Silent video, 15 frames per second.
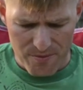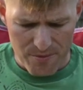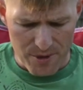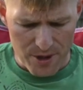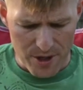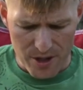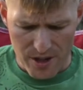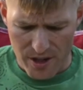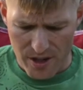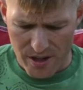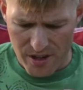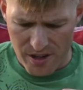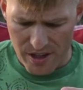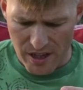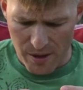But
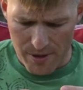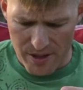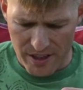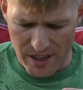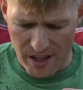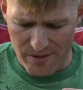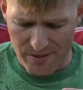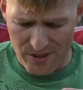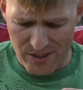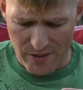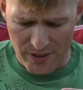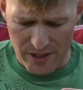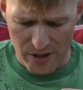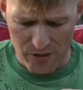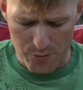yeah, I mean, it's
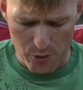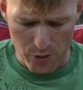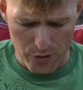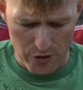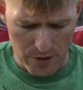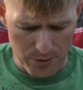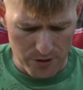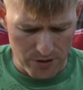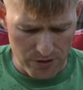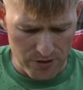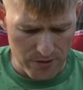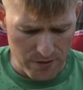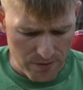definitely got some oil droplets.